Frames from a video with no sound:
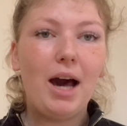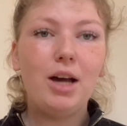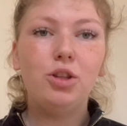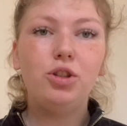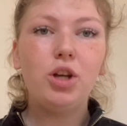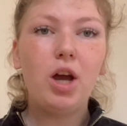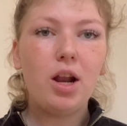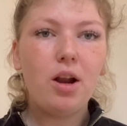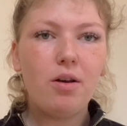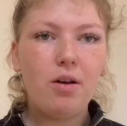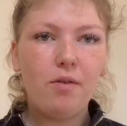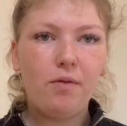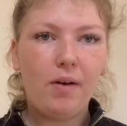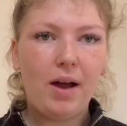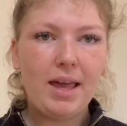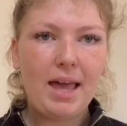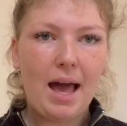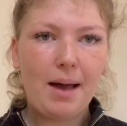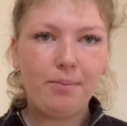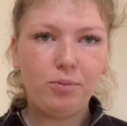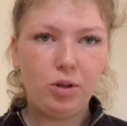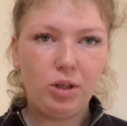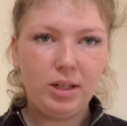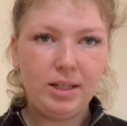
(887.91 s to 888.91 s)
I don't know if I
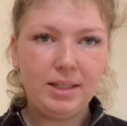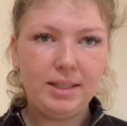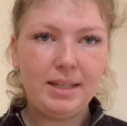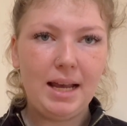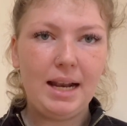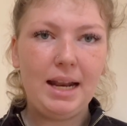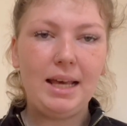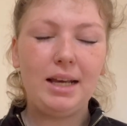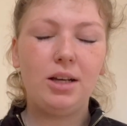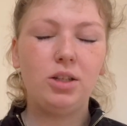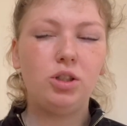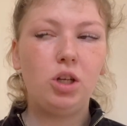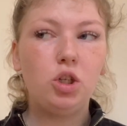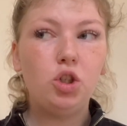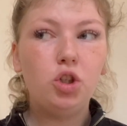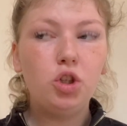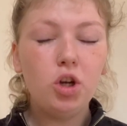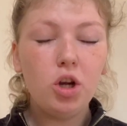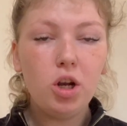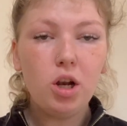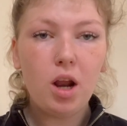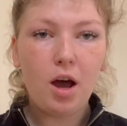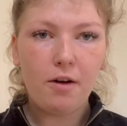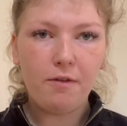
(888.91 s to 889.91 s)
am going to sell it because I
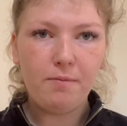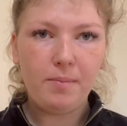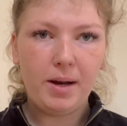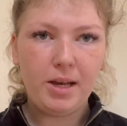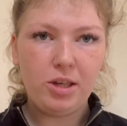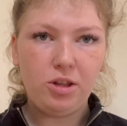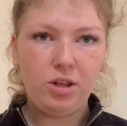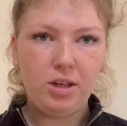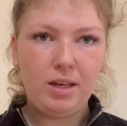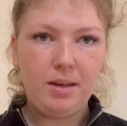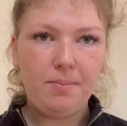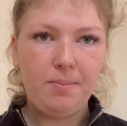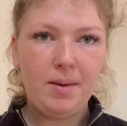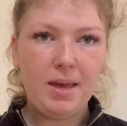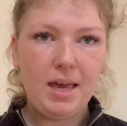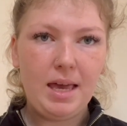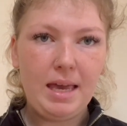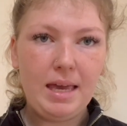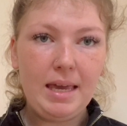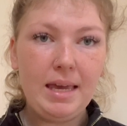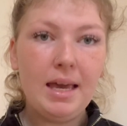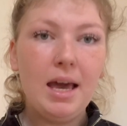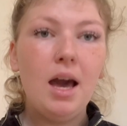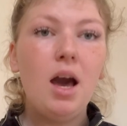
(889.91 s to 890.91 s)
do love my
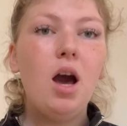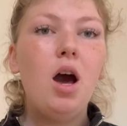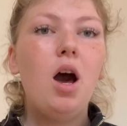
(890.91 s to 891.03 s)
GP.